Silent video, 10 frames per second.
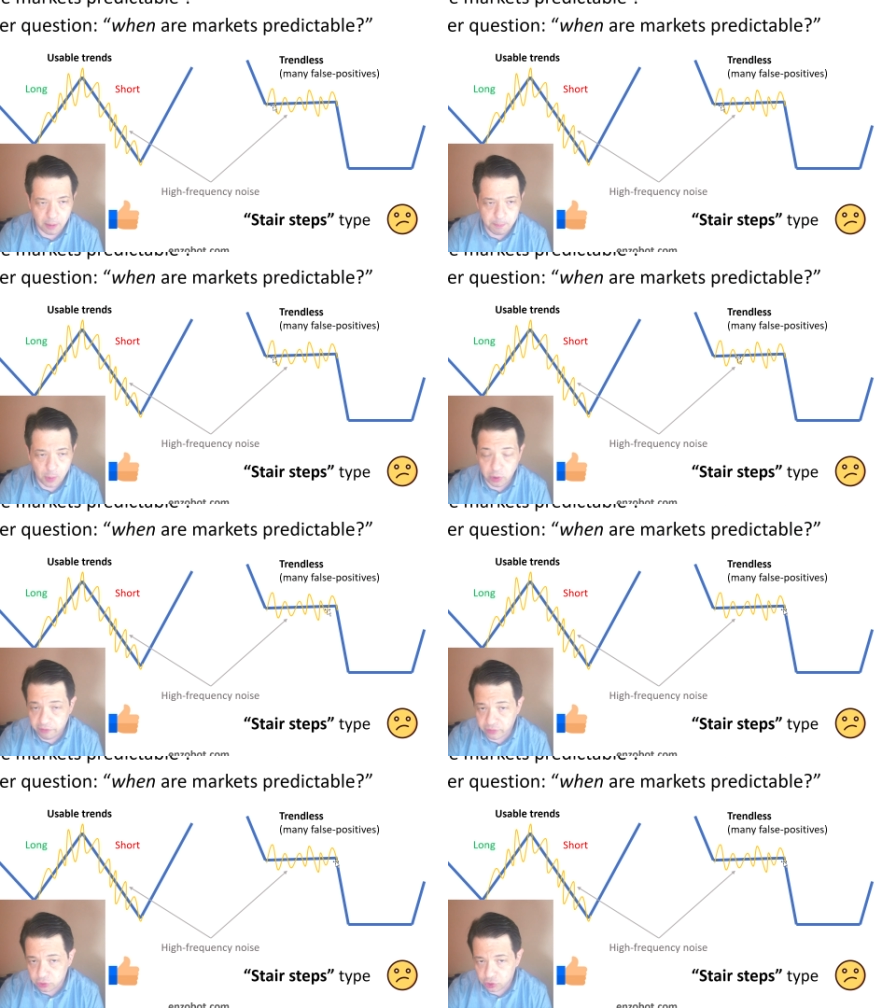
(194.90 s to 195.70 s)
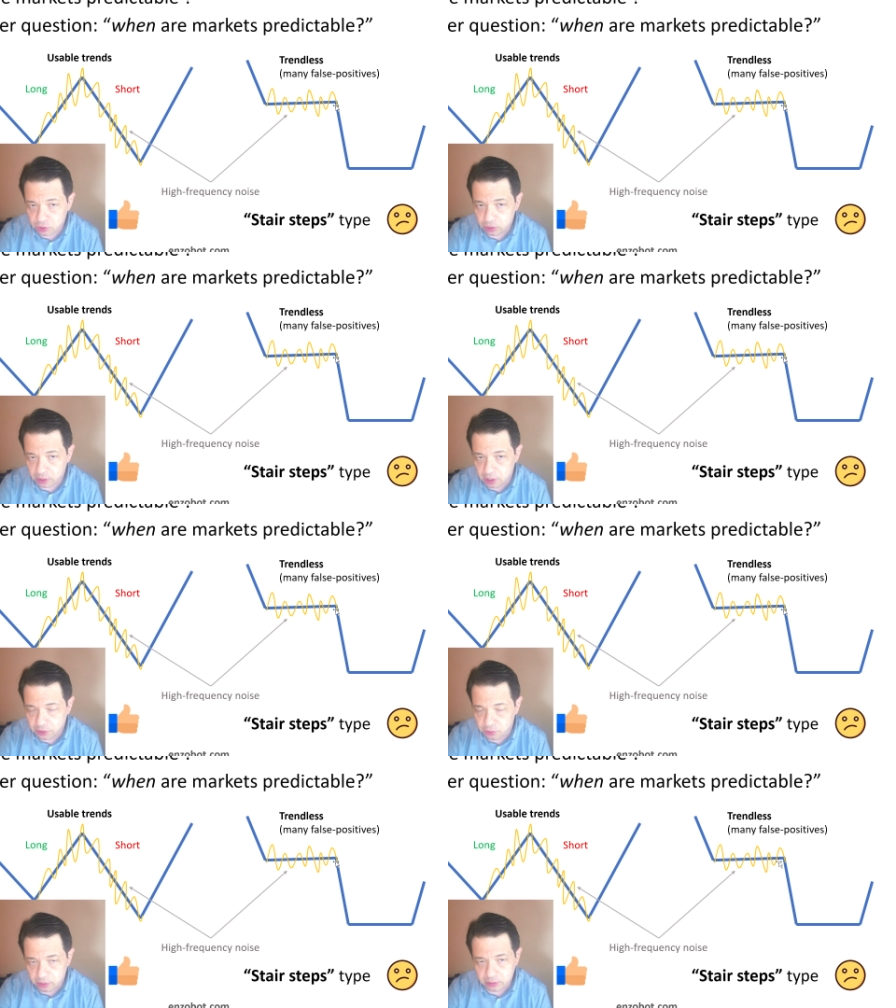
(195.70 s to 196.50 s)
on average
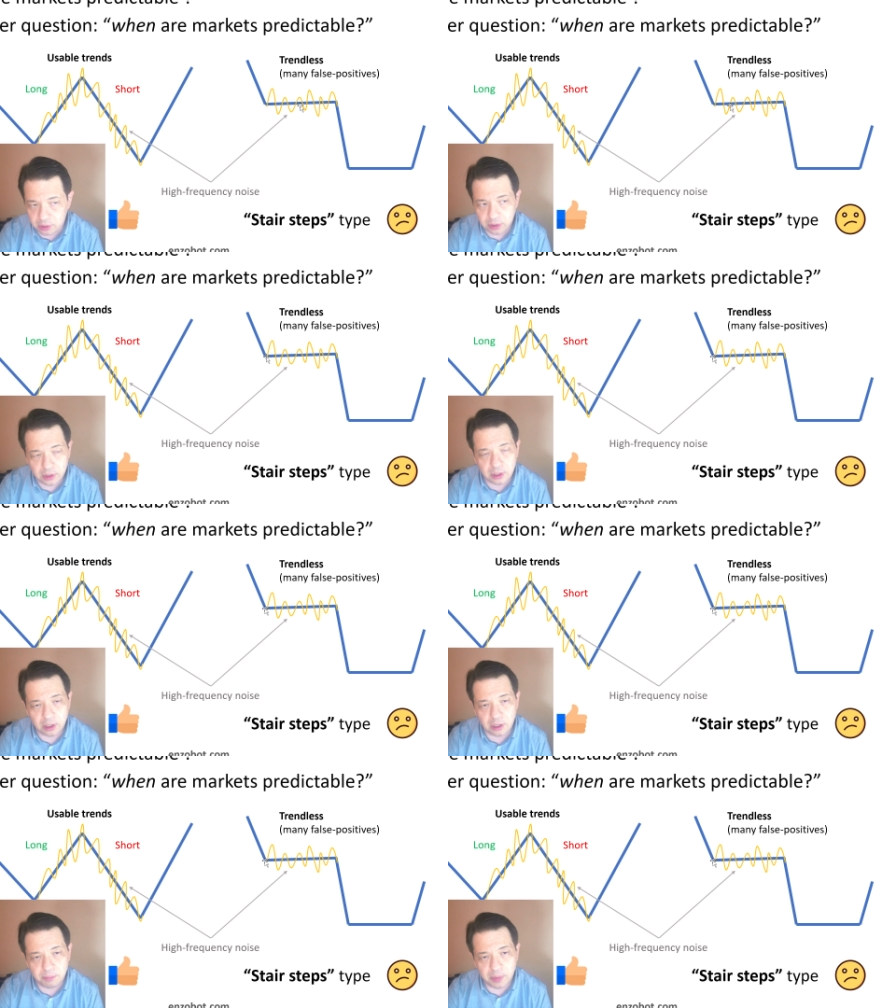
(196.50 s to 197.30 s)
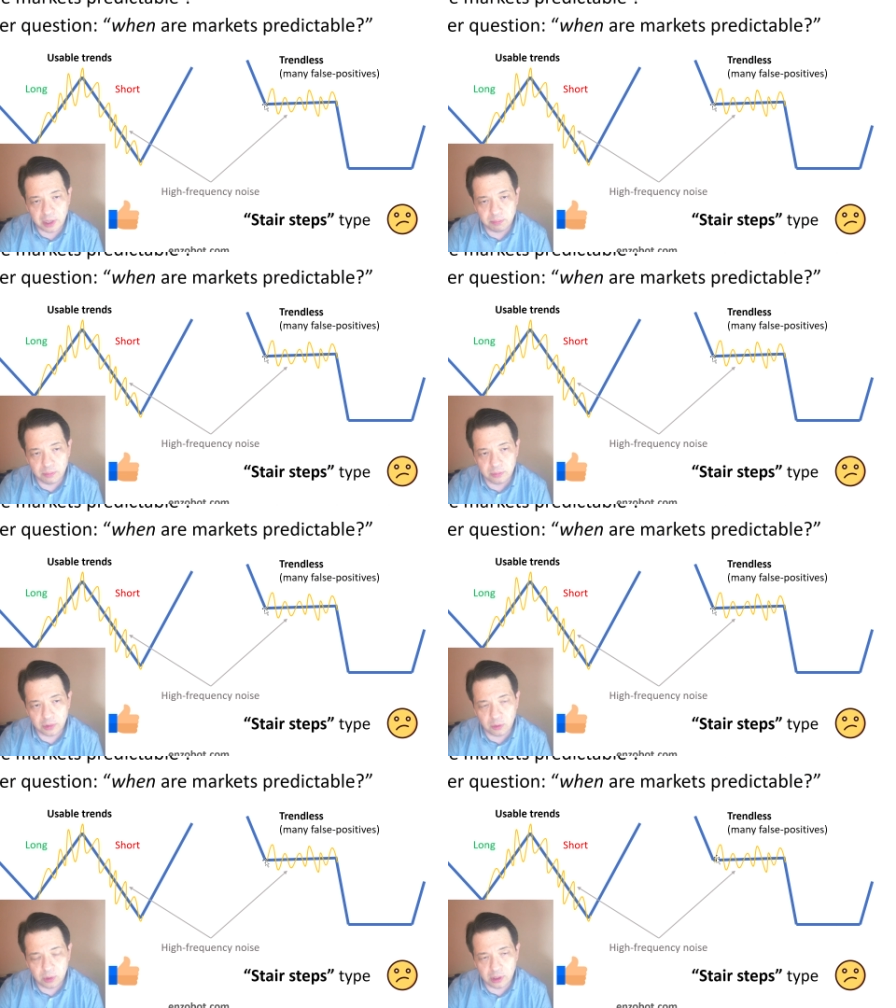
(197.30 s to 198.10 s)
lateral, but
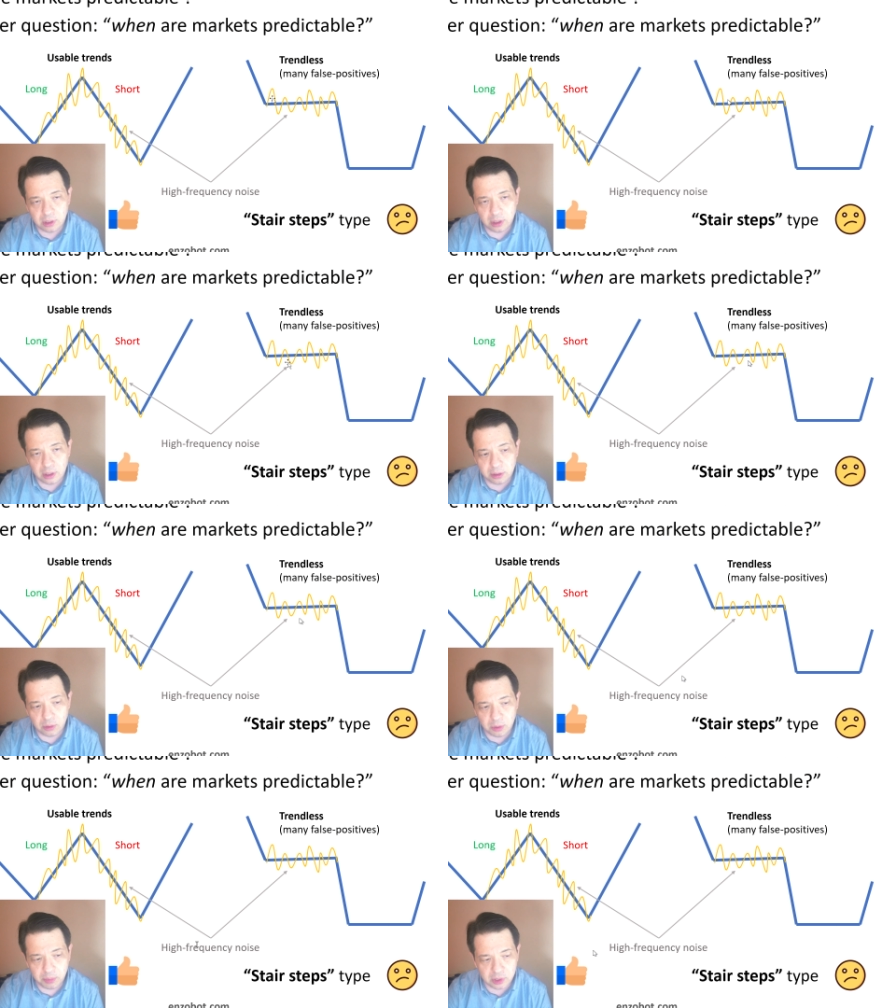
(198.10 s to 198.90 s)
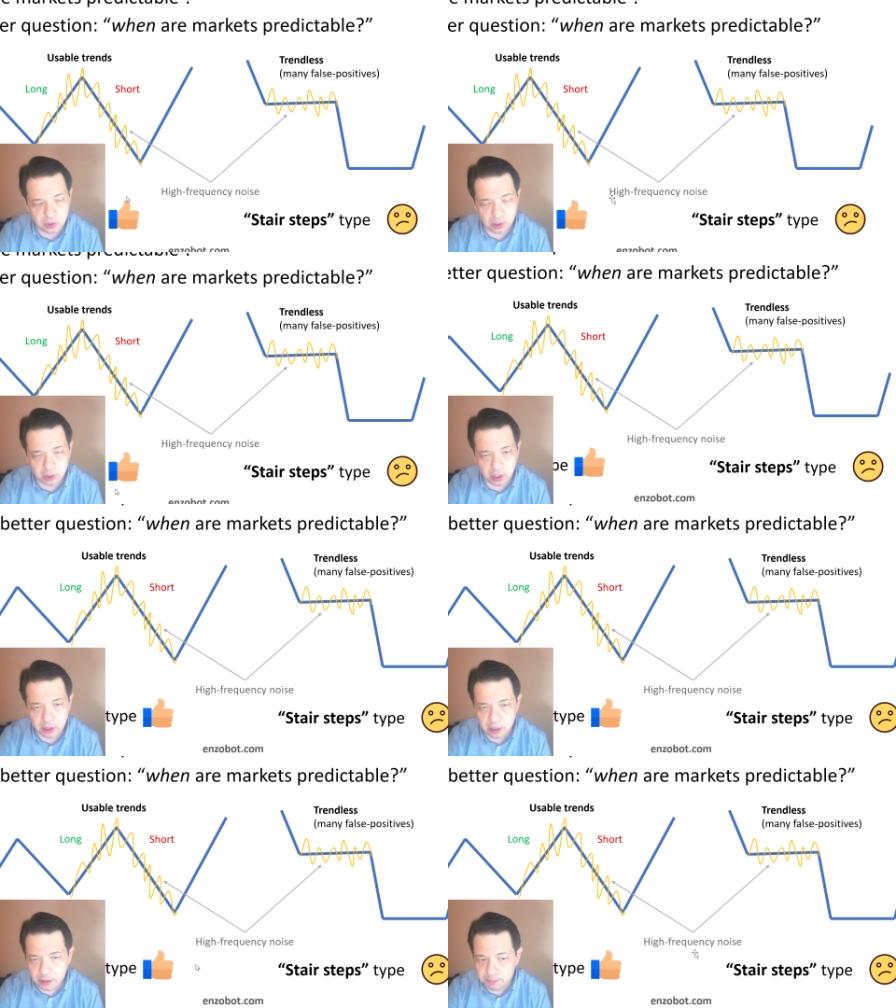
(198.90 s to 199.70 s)
there will be still
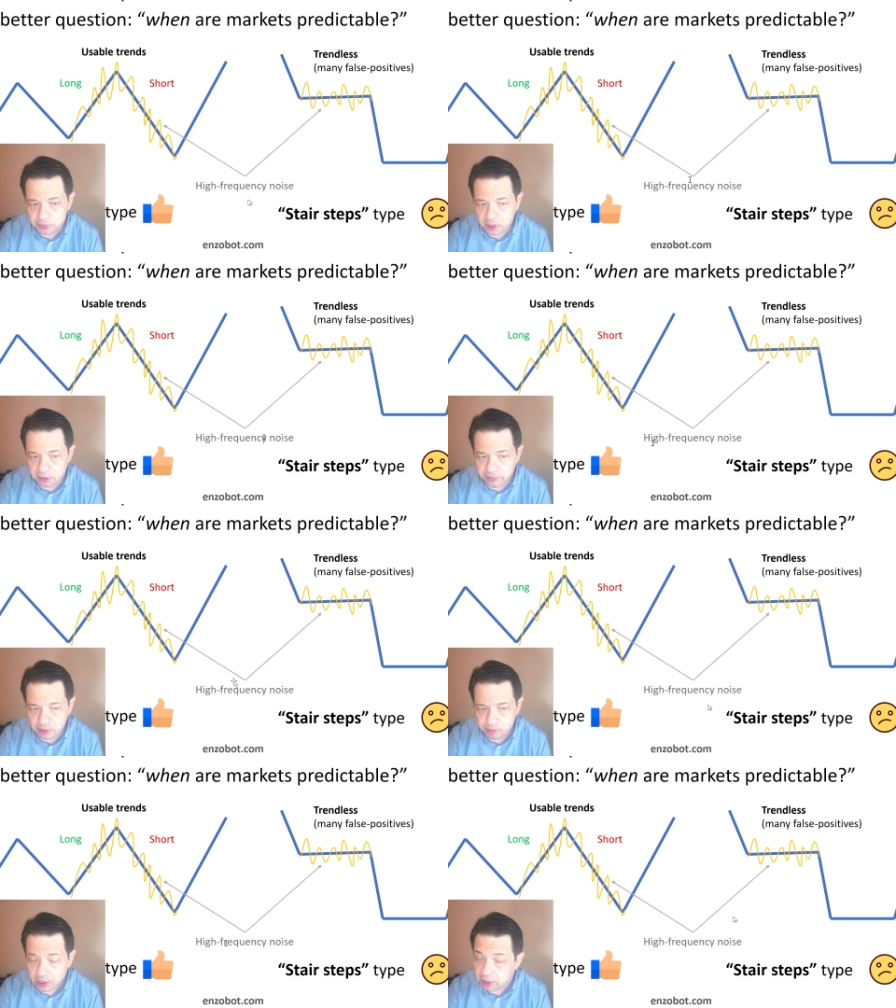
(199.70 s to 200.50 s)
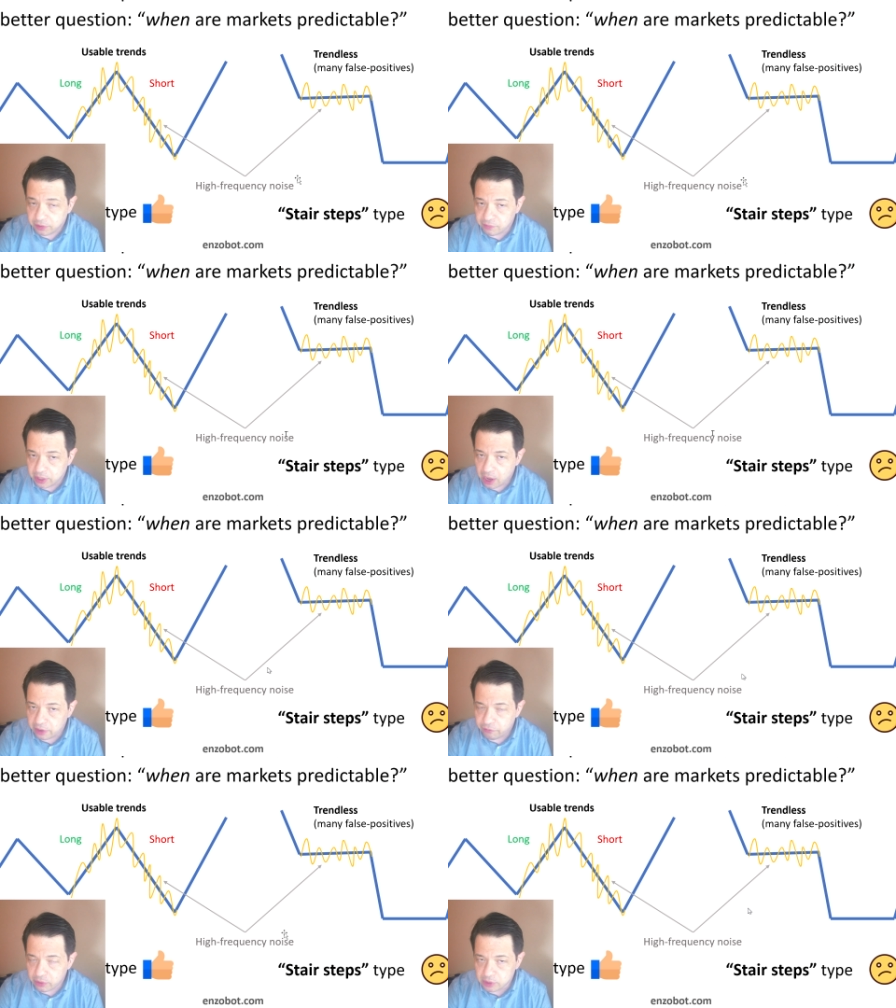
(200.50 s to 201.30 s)
kind of a relatively high
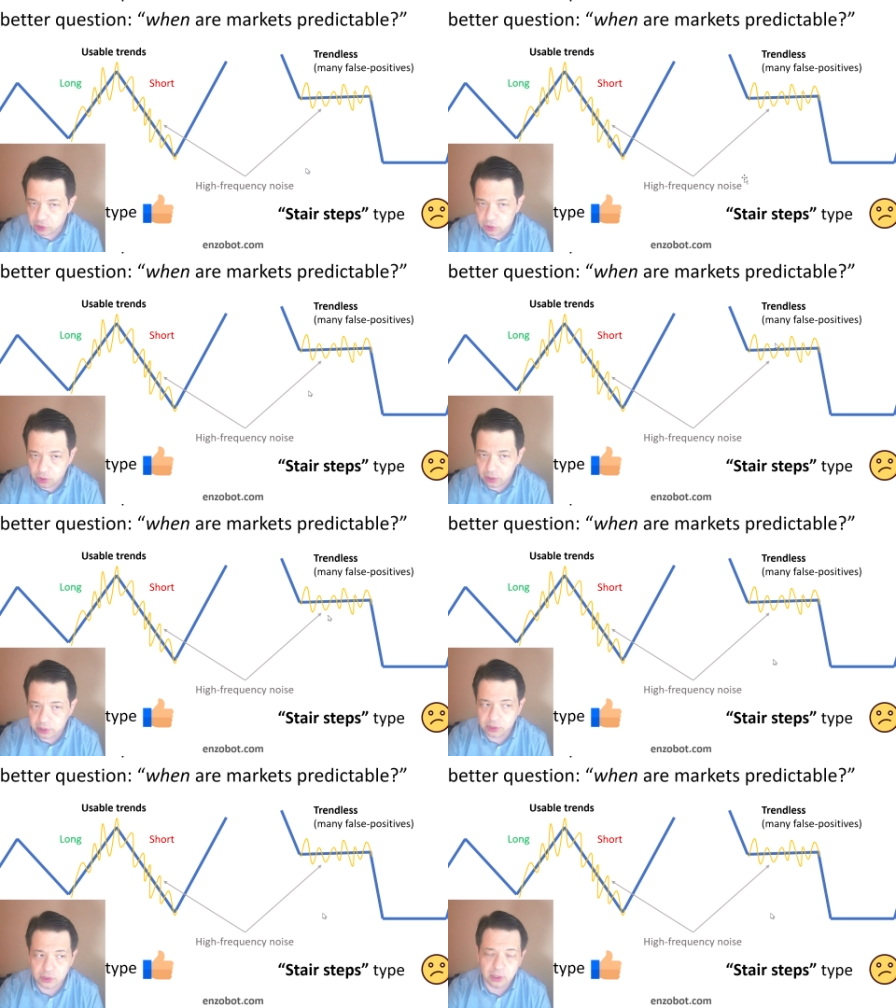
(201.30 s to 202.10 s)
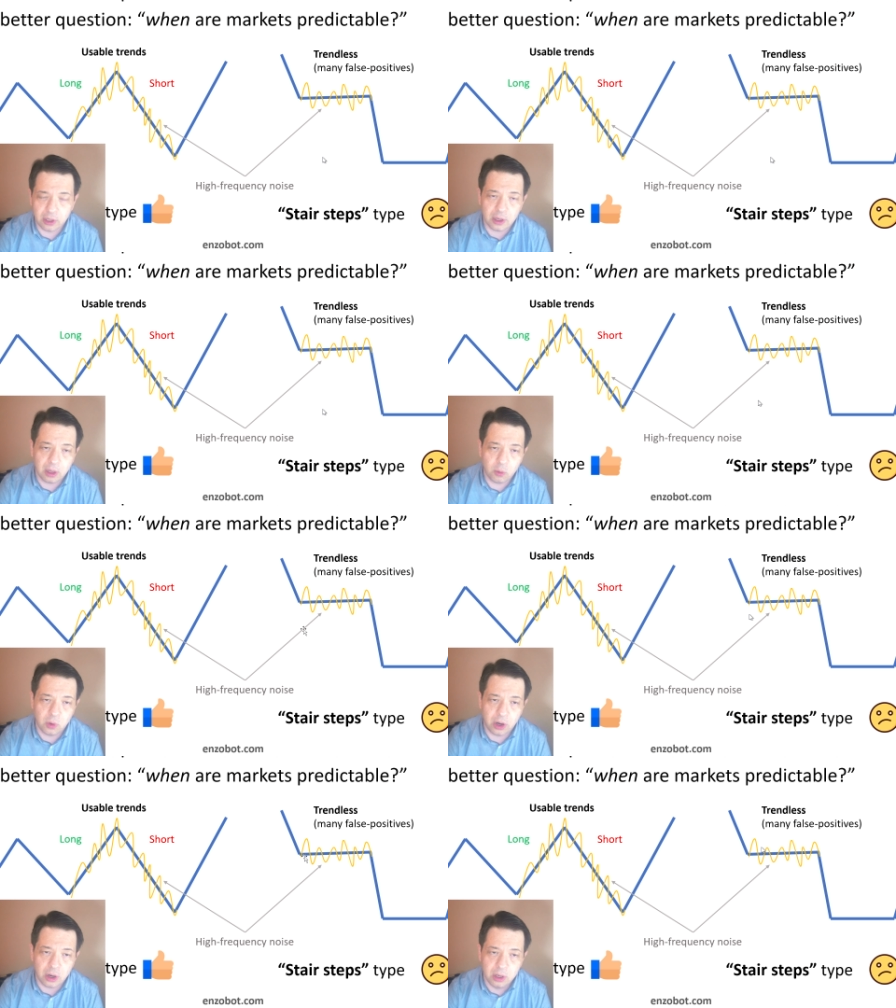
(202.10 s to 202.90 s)
frequency noise where